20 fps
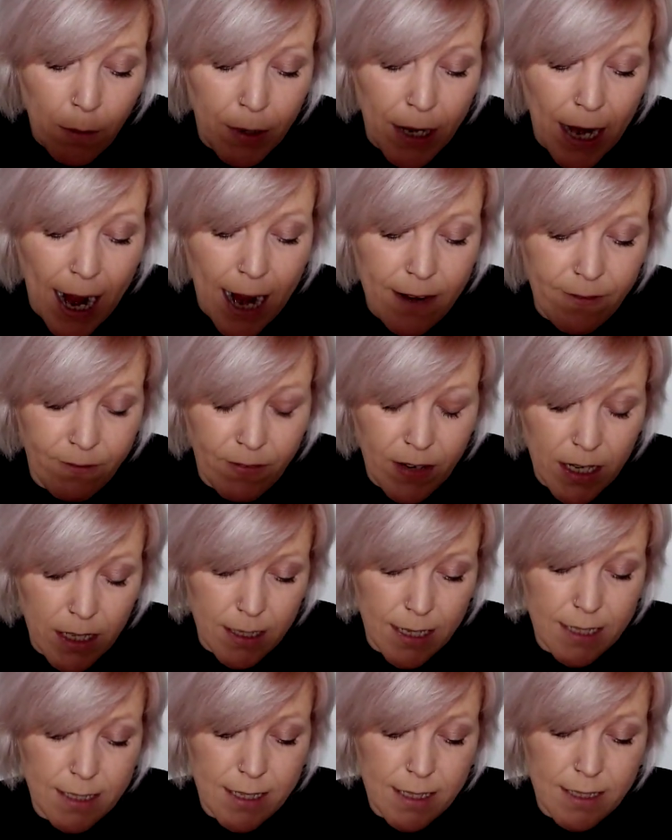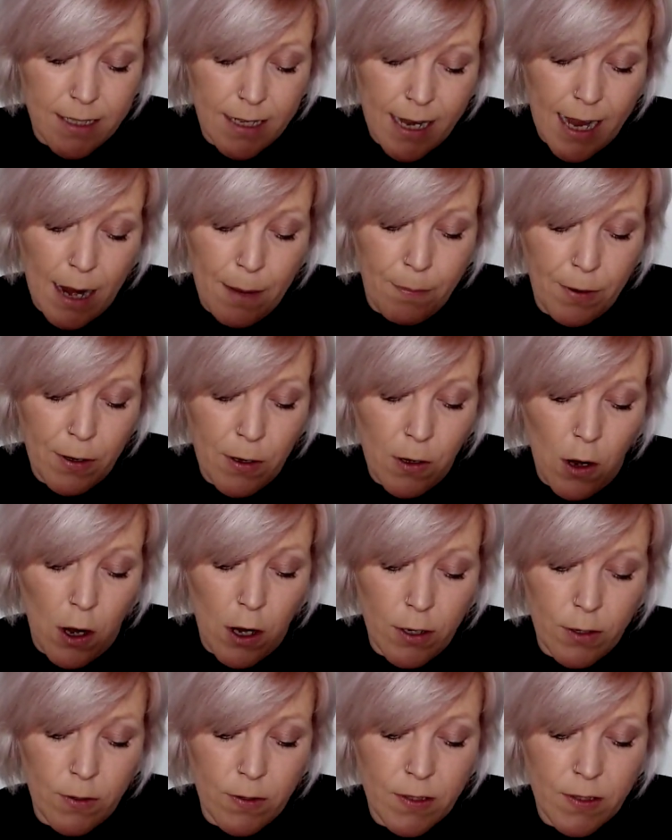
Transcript: But I feel this is a Capricorn